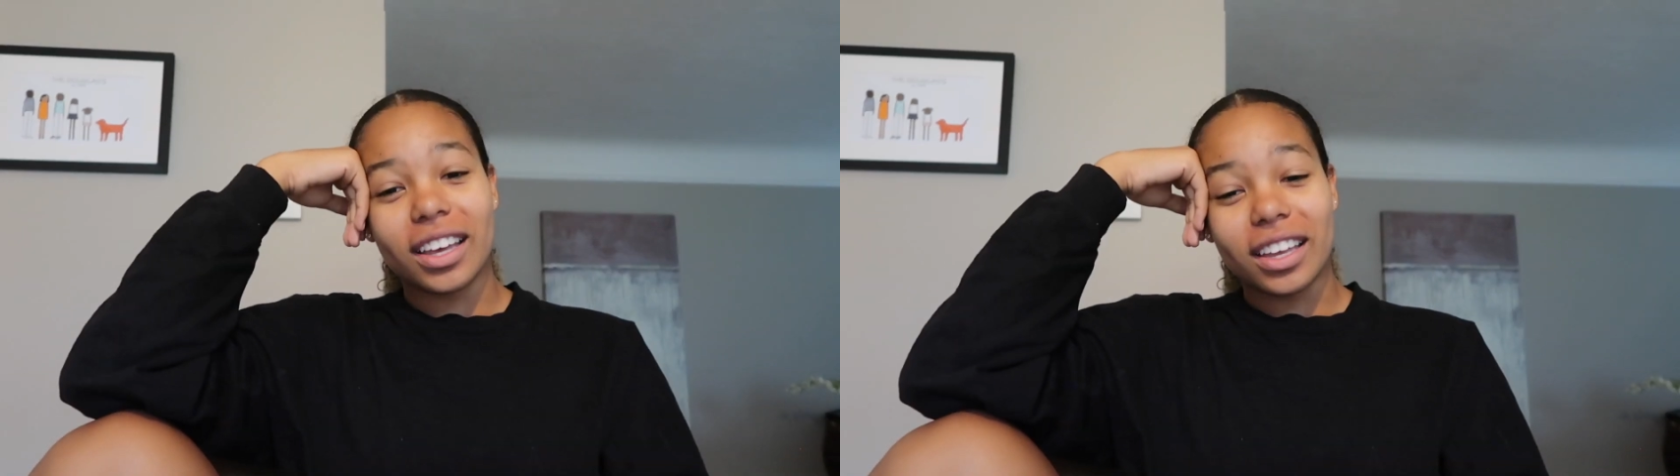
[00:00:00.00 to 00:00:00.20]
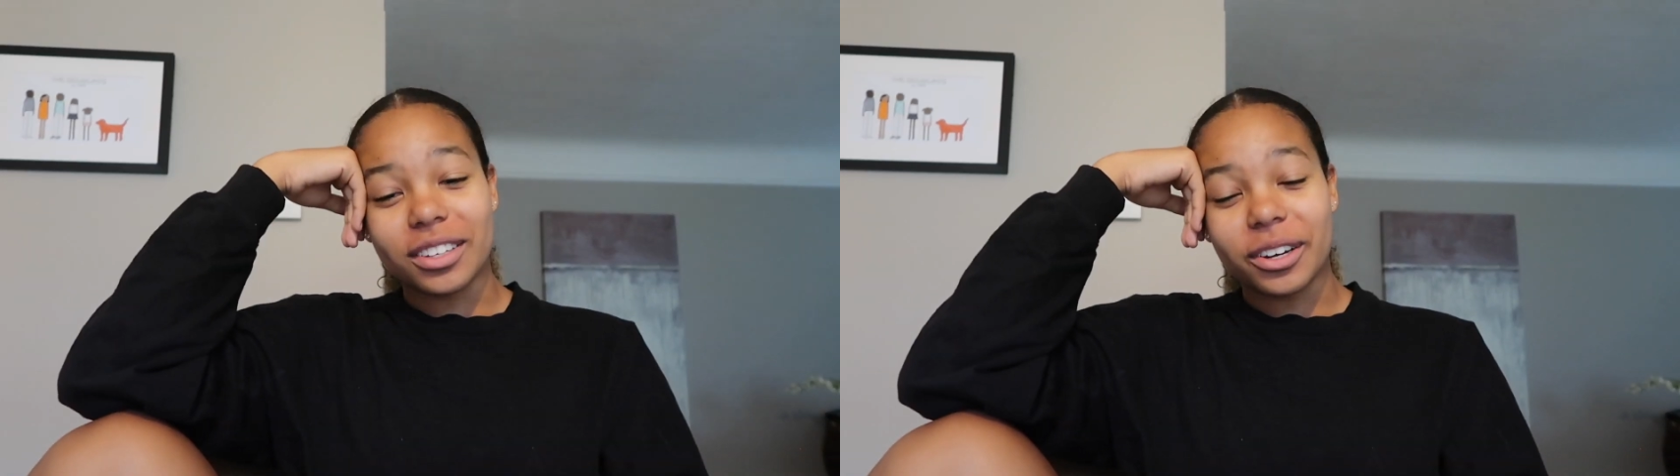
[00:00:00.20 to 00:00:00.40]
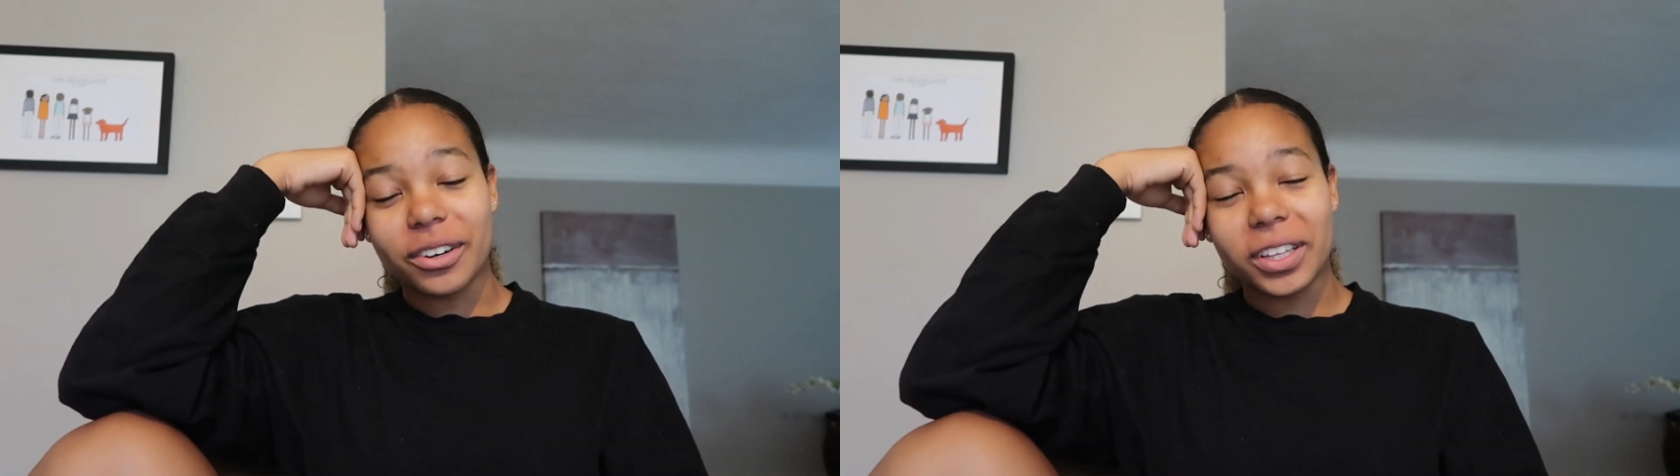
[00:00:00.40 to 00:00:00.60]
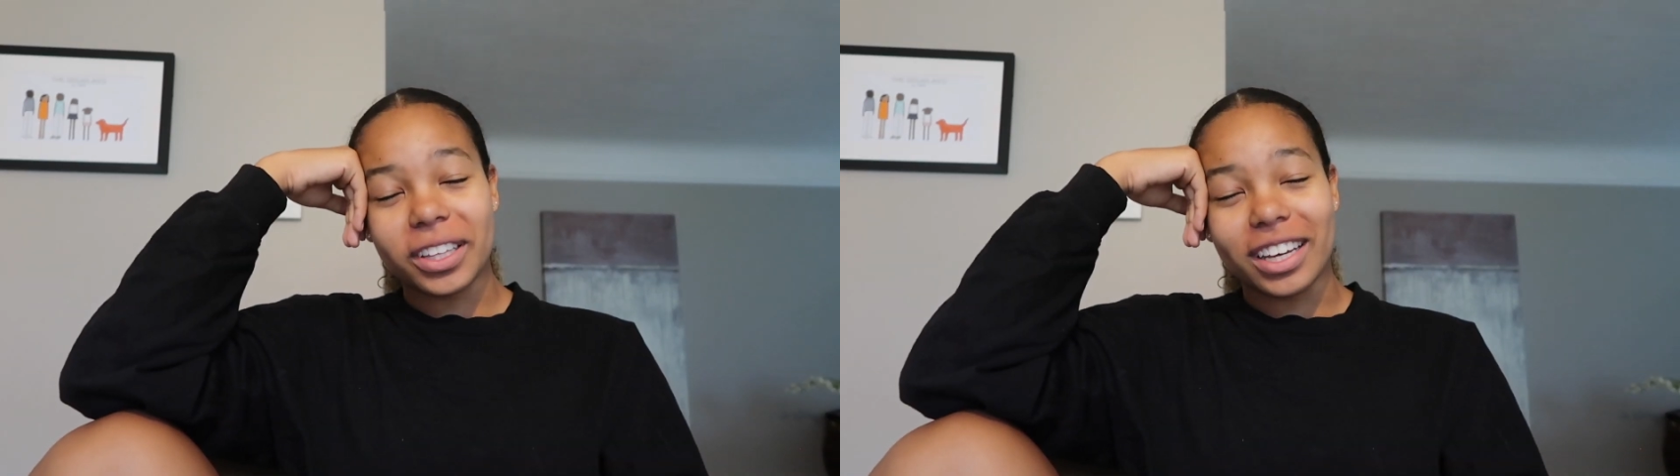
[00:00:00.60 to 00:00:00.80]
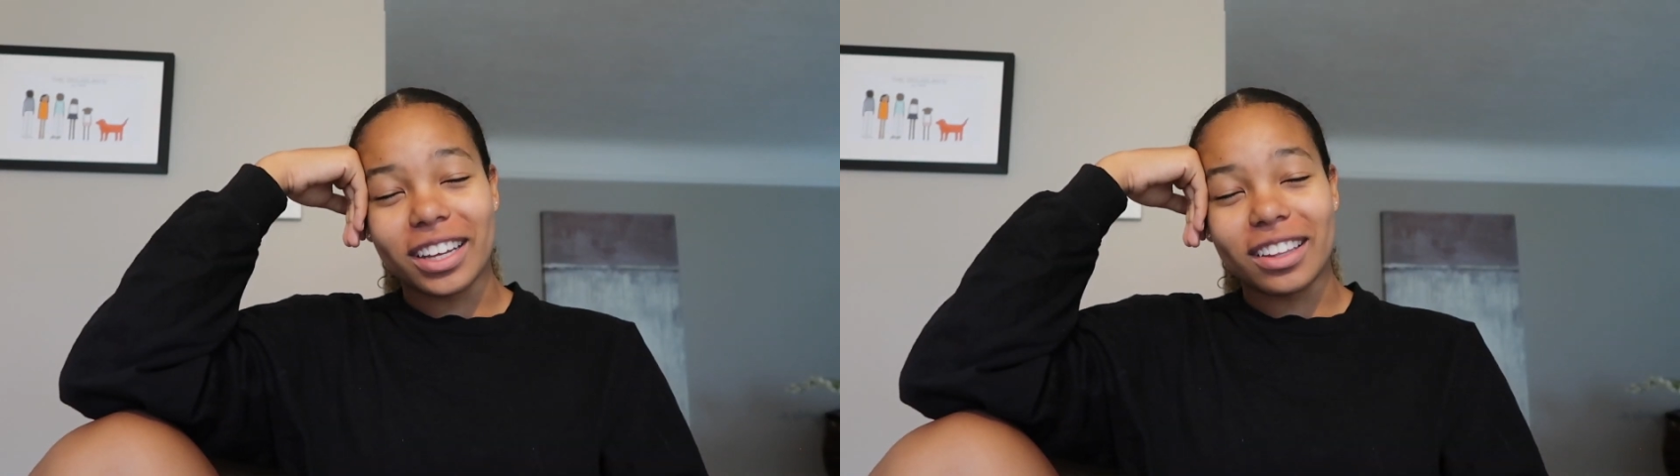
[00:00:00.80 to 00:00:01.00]
it is
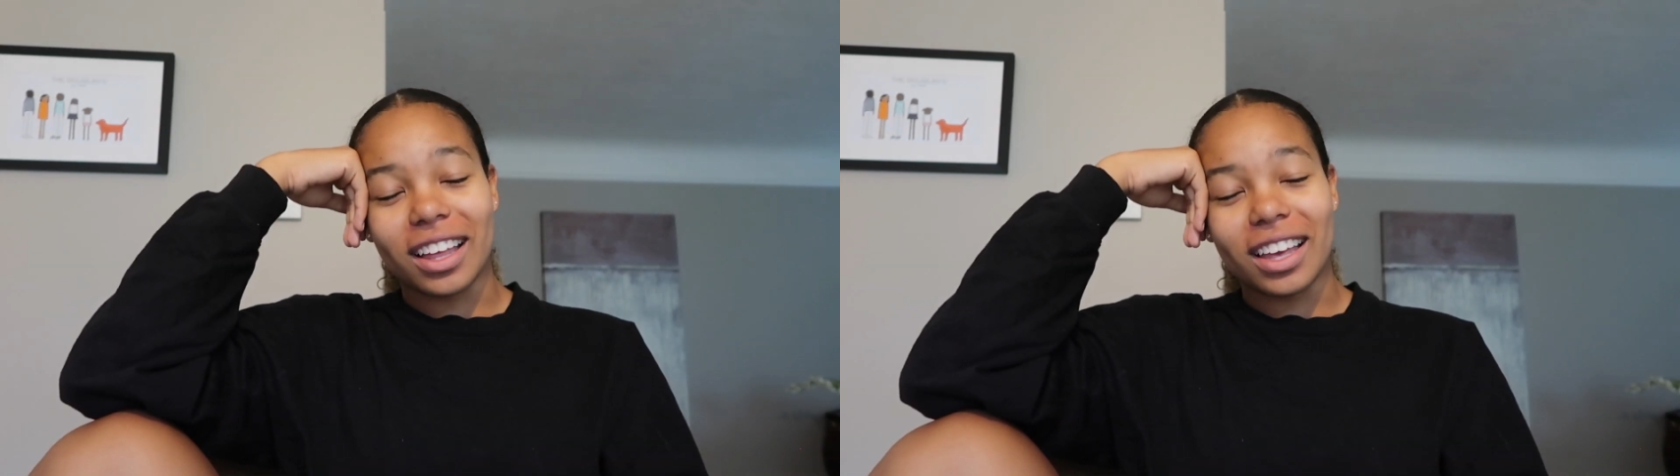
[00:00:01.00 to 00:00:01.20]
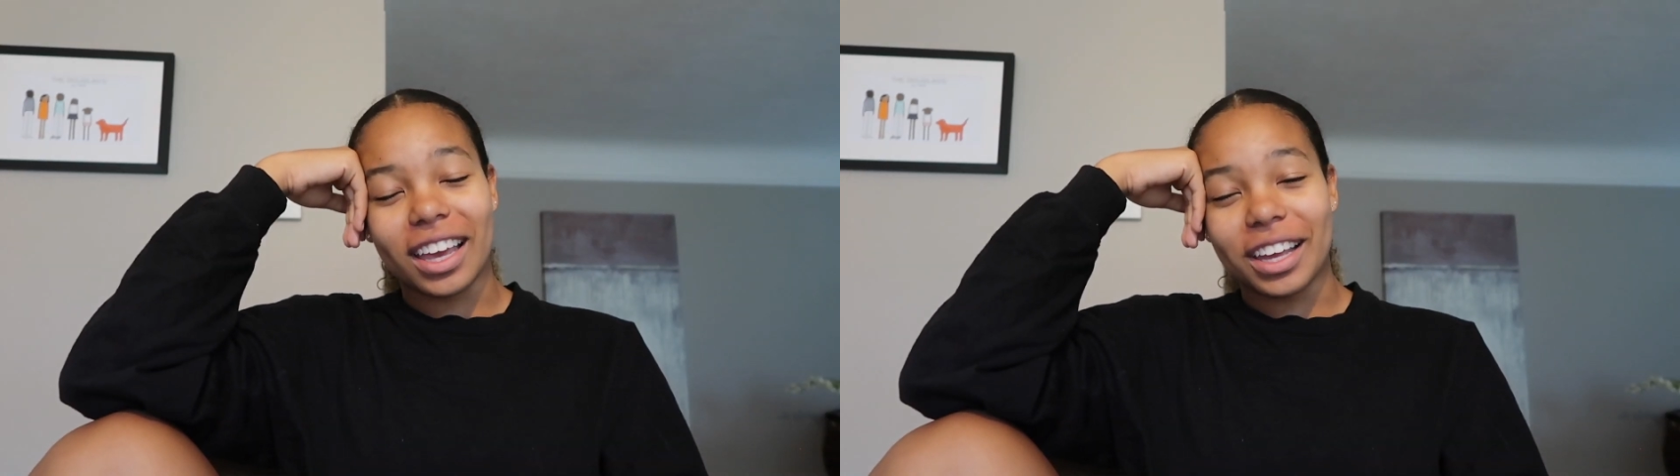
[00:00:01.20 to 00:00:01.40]
currently like